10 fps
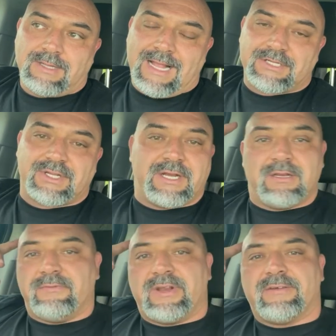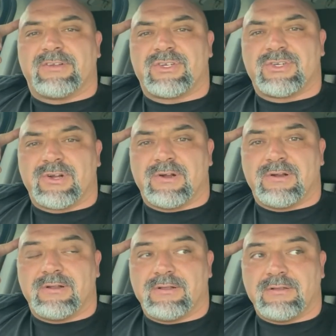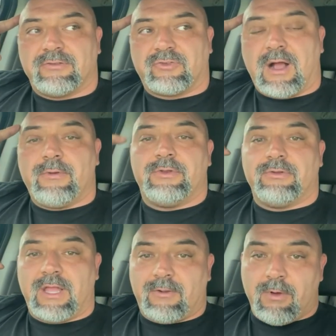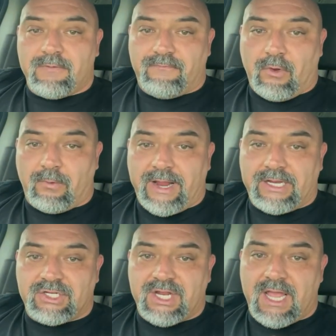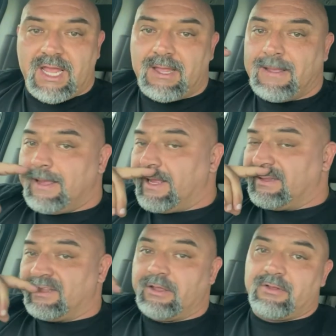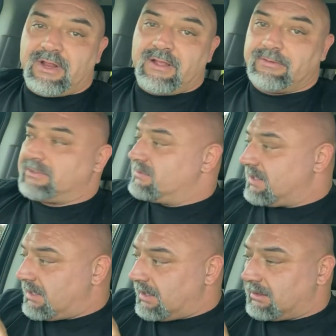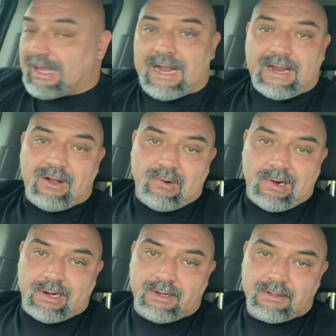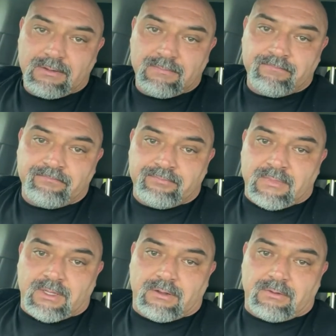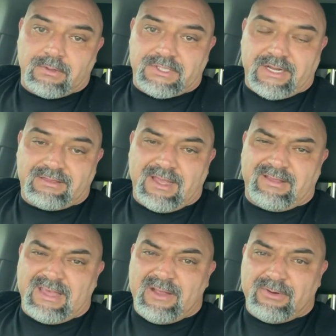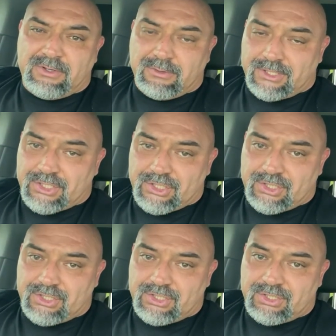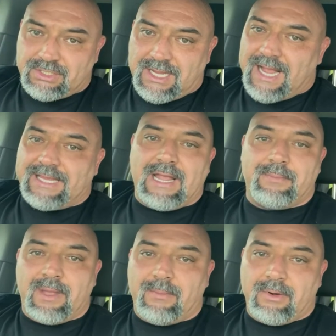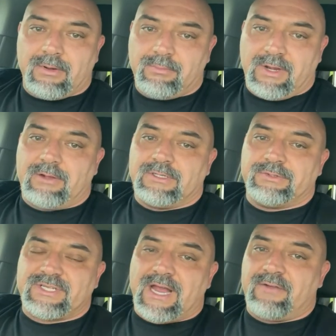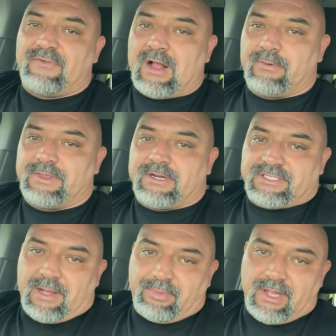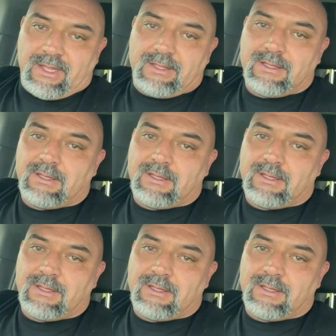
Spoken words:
Actually, I didn't even have a shirt, so I would do like one full range day, and then the other day was lockout work, which I think they would do I can't remember, but it was kind of following their template.